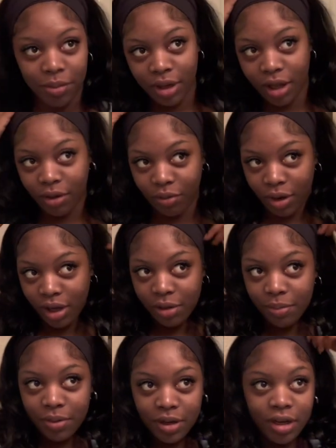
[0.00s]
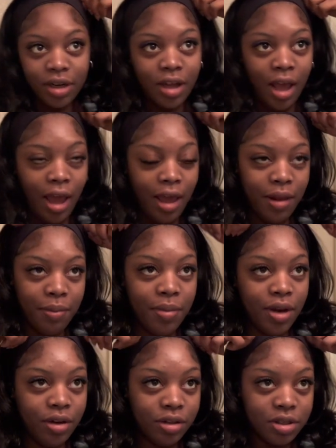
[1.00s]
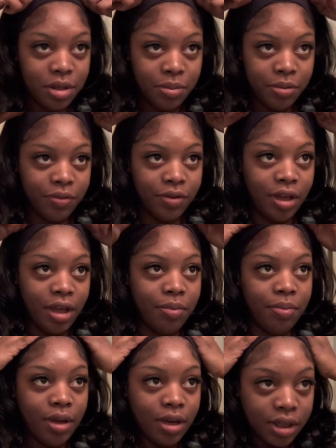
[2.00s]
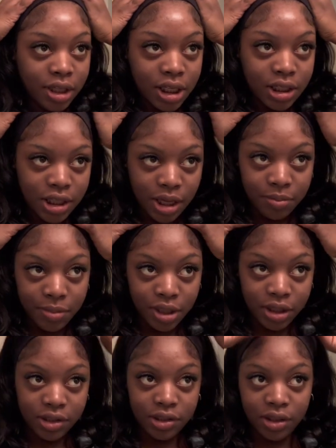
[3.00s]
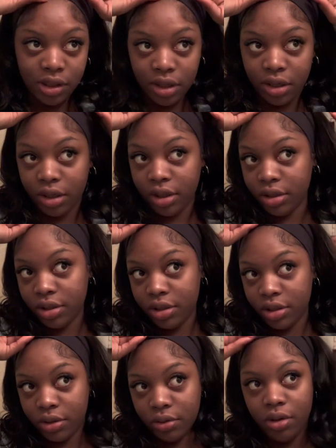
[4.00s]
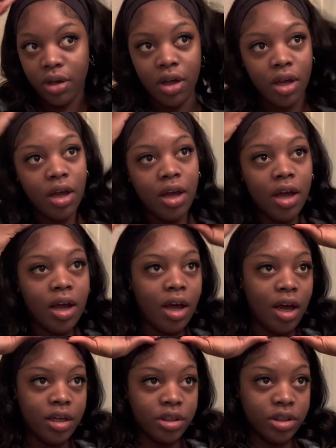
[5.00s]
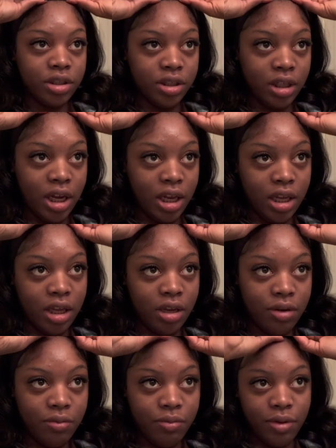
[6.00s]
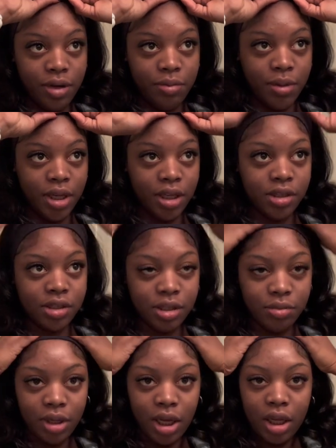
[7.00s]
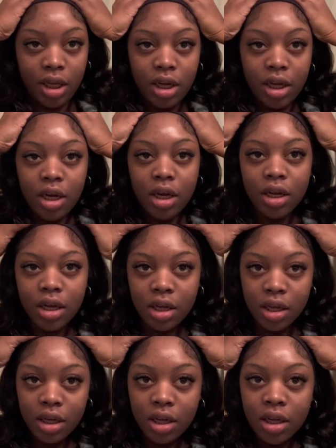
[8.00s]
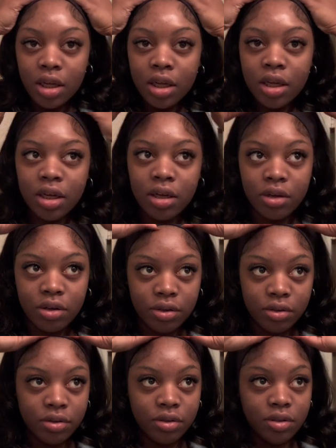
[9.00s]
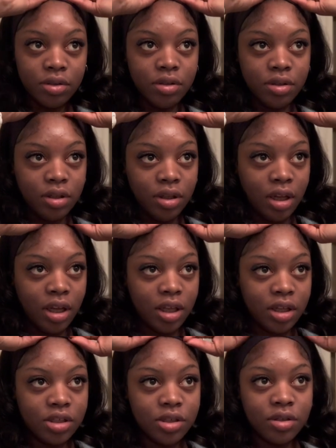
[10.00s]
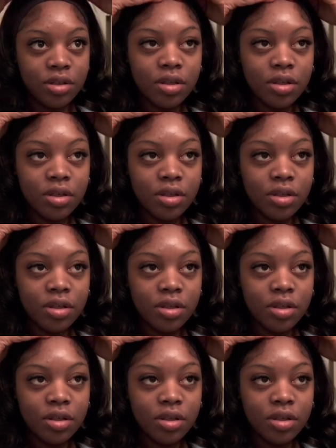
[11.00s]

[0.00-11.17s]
like, why are you putting a headband on top of a headband? This headband is thicker, so I just like it when it makes it seem like, hold on, like it's,